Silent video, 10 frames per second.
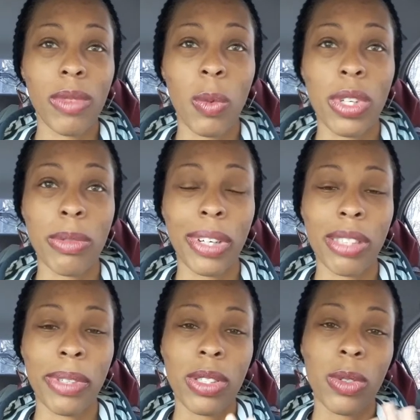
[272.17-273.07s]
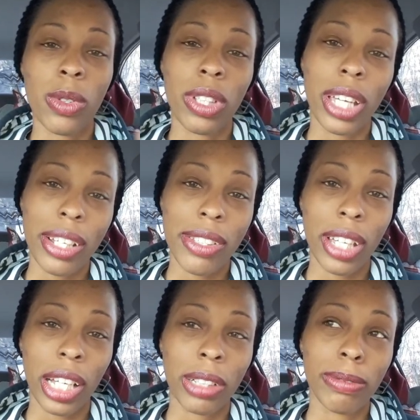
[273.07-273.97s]
Which brings me to the next
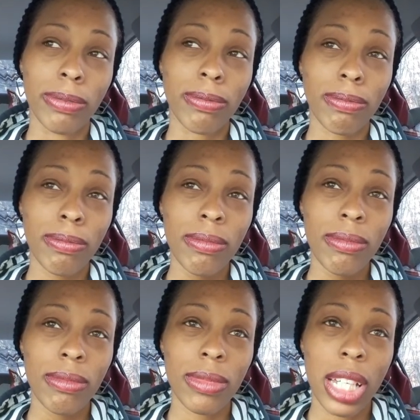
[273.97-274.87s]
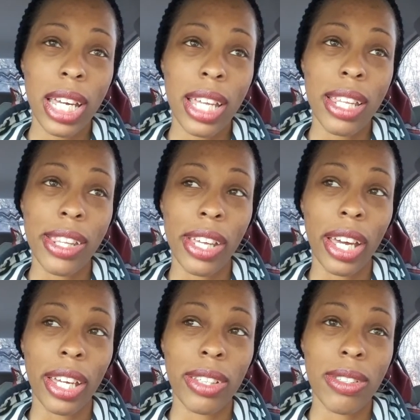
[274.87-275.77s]
thing,
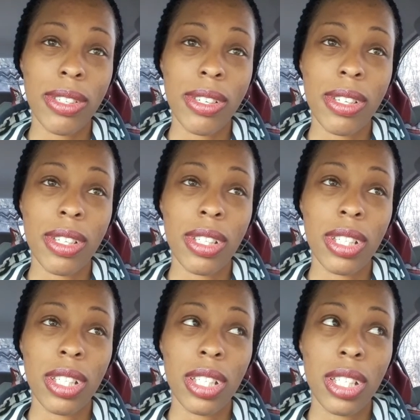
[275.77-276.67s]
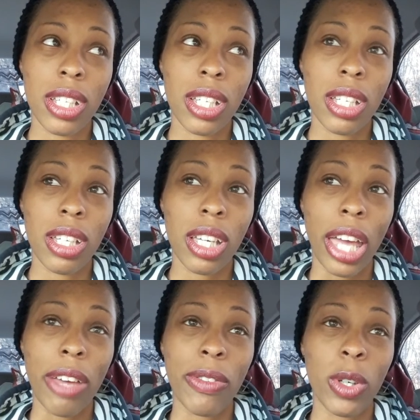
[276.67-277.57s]
that
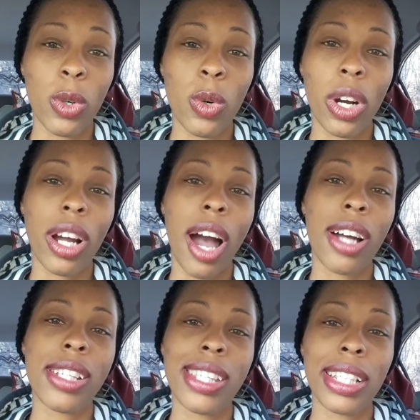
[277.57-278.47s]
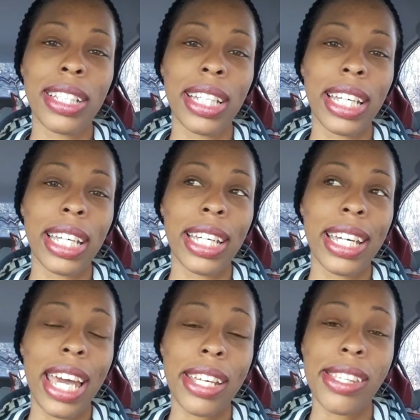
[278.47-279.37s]
if you are
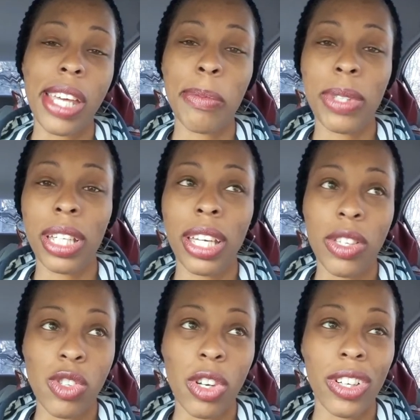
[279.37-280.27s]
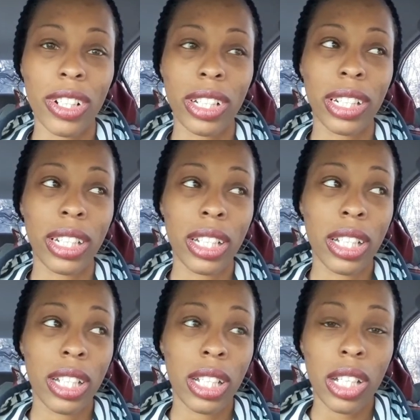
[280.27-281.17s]
constantly accepting a certain
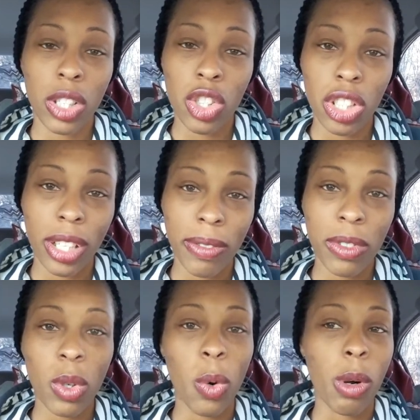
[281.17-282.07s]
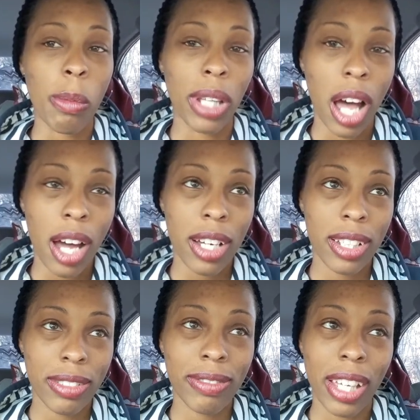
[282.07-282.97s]
shift or
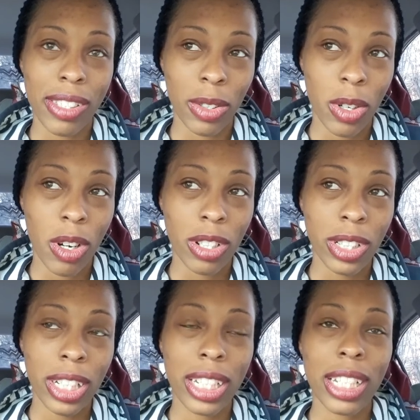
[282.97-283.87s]
block, as they're called,